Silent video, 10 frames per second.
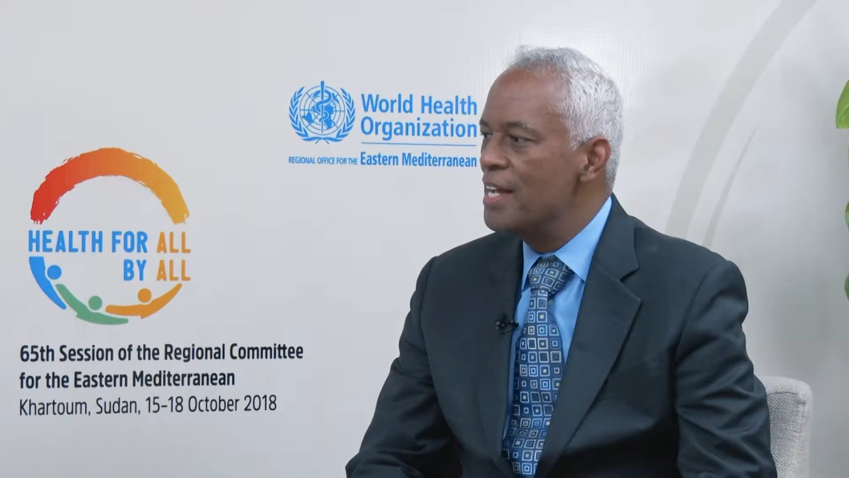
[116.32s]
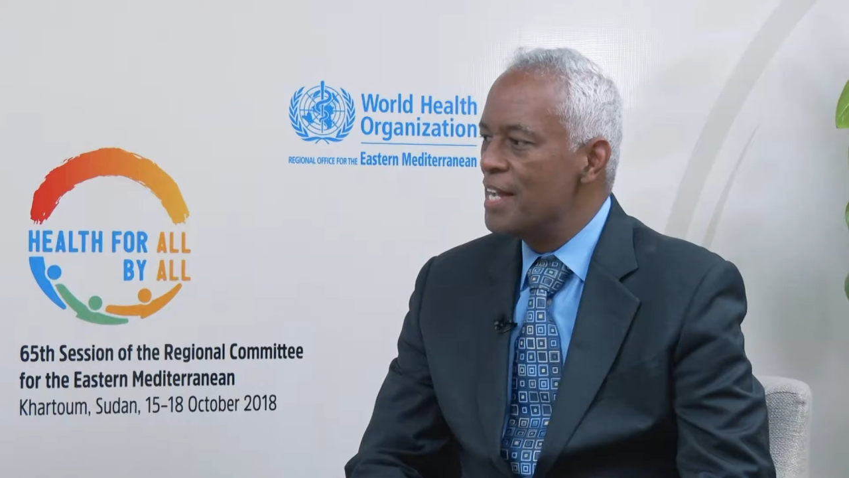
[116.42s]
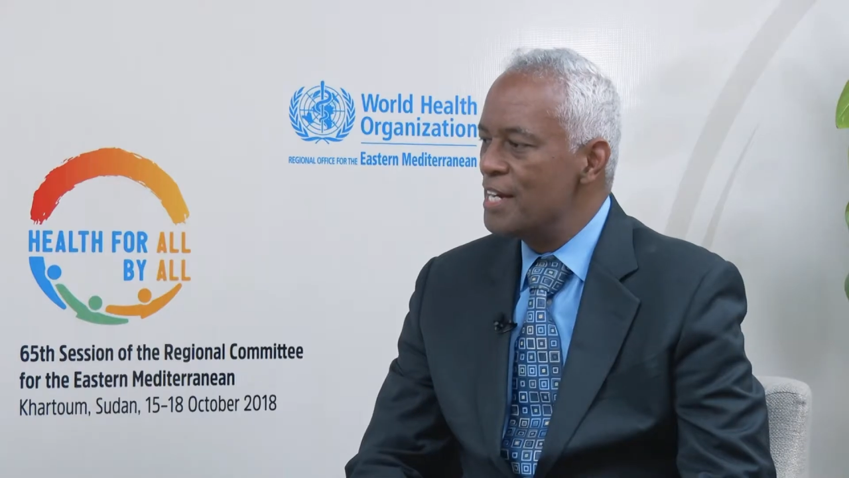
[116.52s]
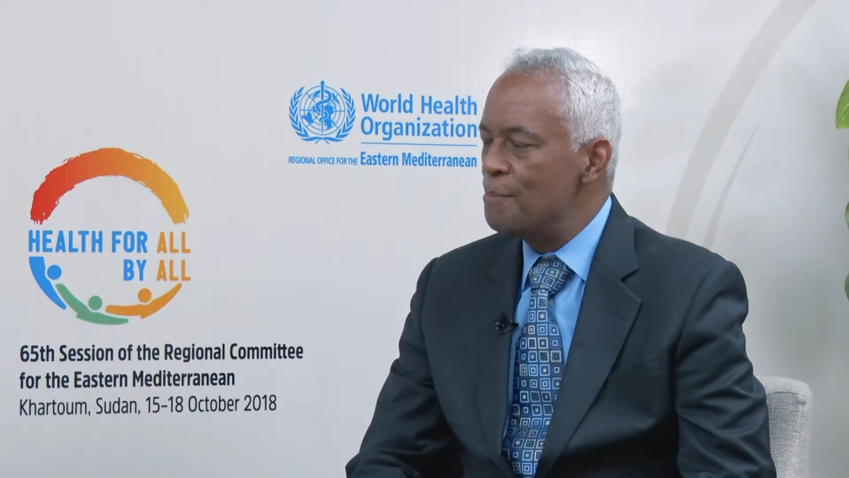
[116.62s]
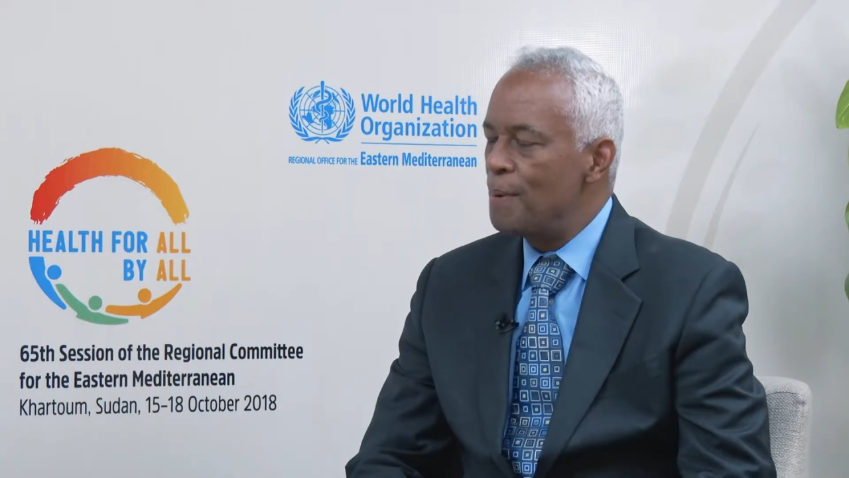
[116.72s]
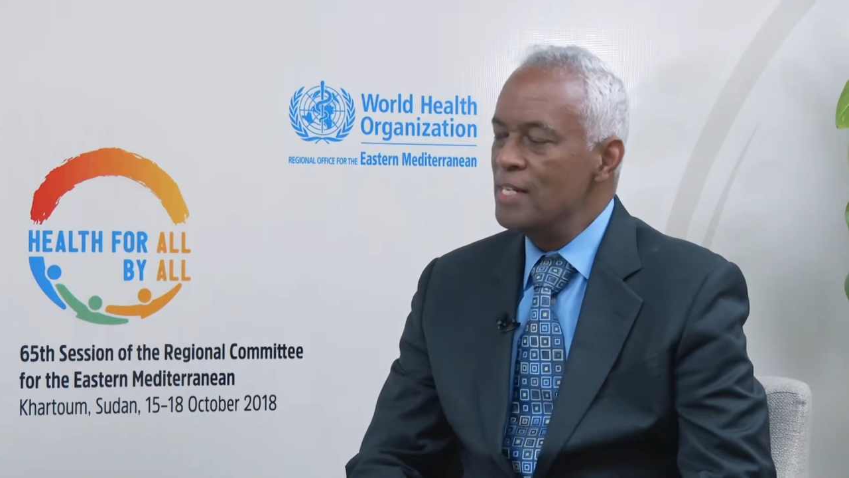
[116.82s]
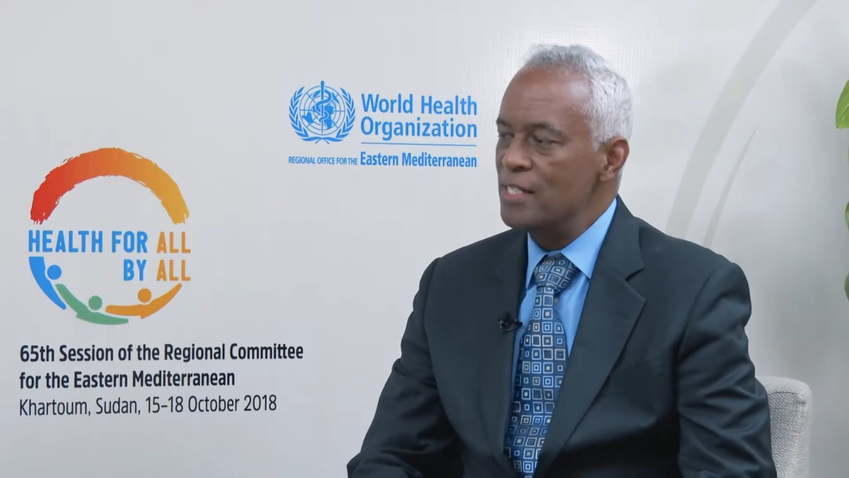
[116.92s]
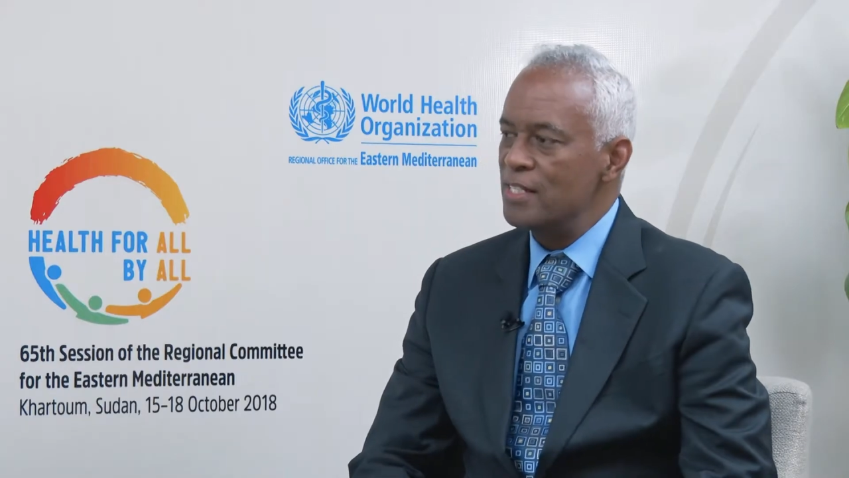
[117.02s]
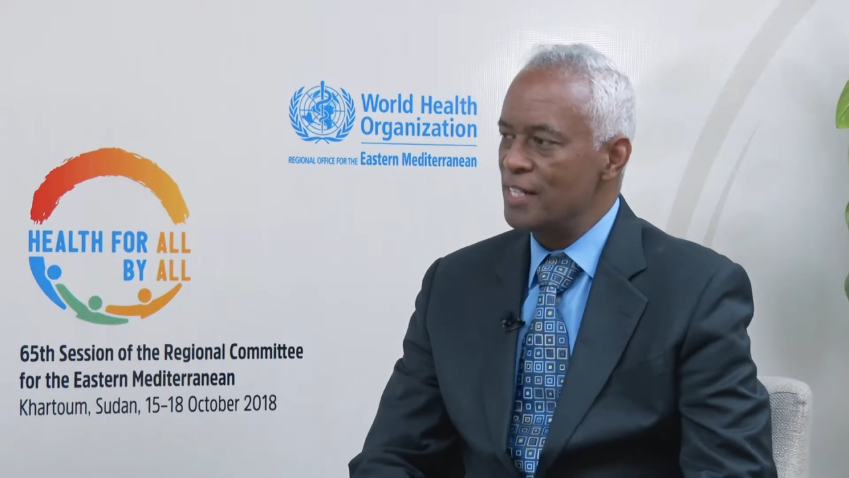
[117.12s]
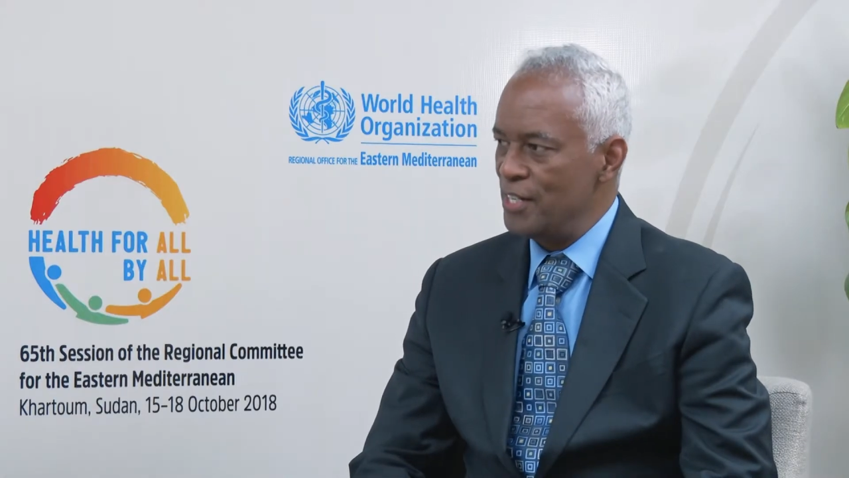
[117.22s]
it depends
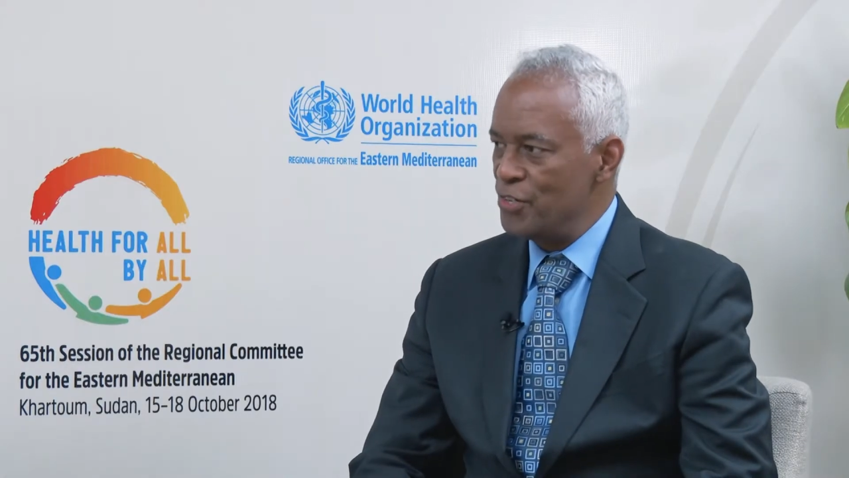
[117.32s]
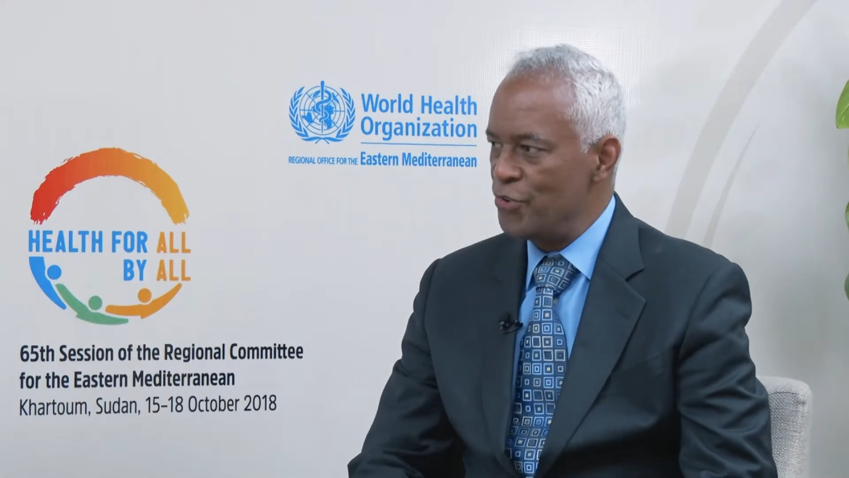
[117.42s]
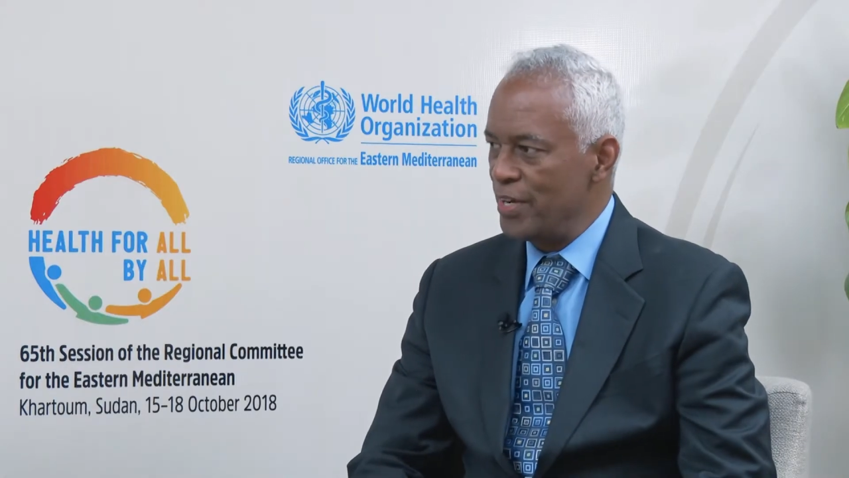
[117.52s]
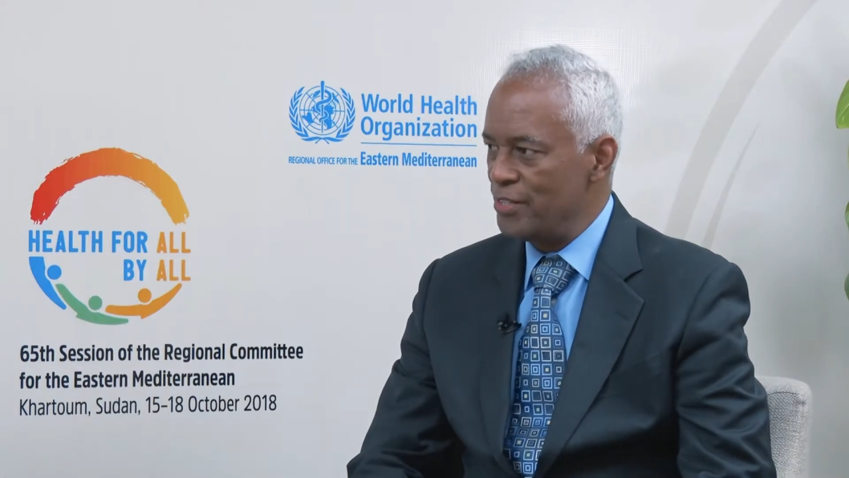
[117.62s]
on the country.